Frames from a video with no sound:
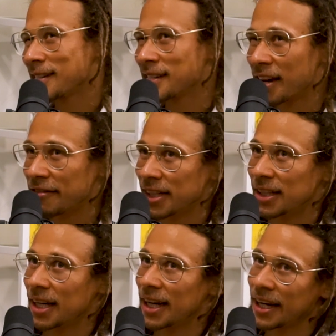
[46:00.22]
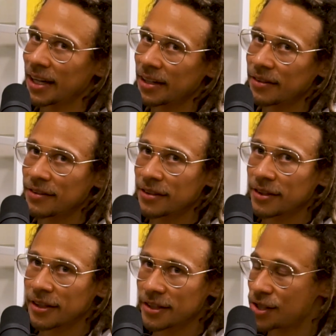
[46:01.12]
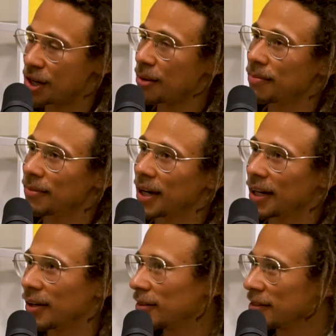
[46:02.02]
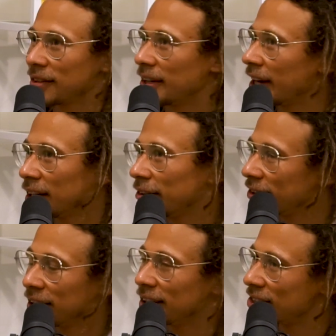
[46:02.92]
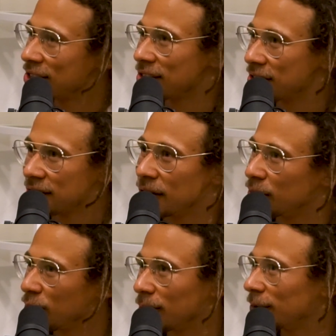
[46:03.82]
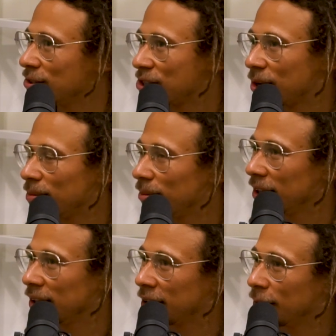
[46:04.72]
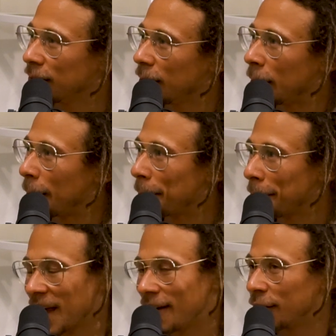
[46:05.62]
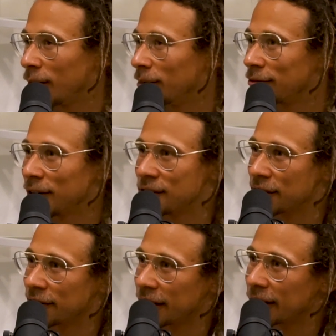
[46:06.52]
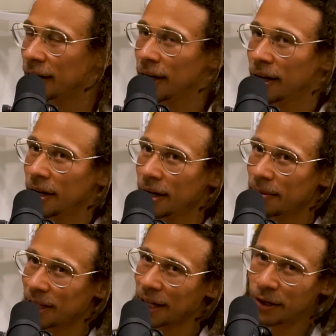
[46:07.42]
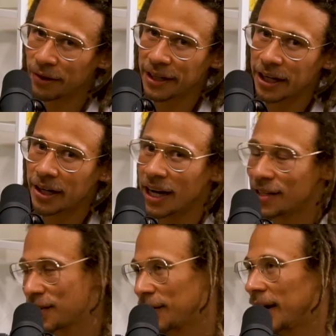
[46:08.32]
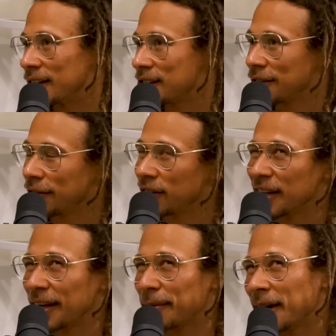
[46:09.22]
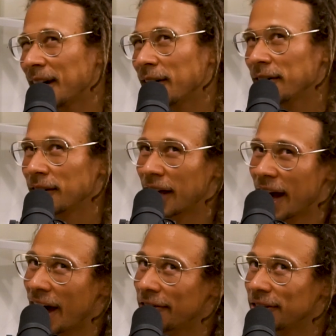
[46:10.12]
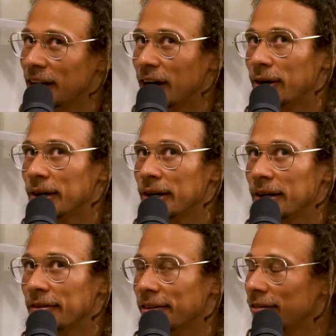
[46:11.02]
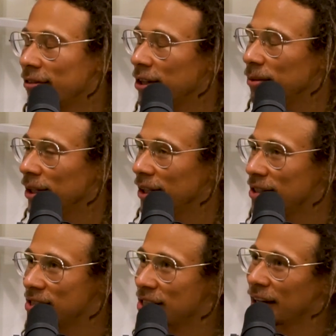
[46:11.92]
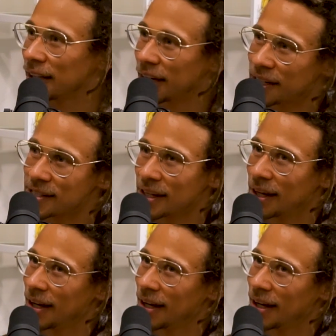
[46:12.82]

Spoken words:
7, I head to the gym. I go to LA Fitness, just the normal gym, have a couple friends over there. But I go there, I stretch for like about half an hour, 15 minutes, just like a nice,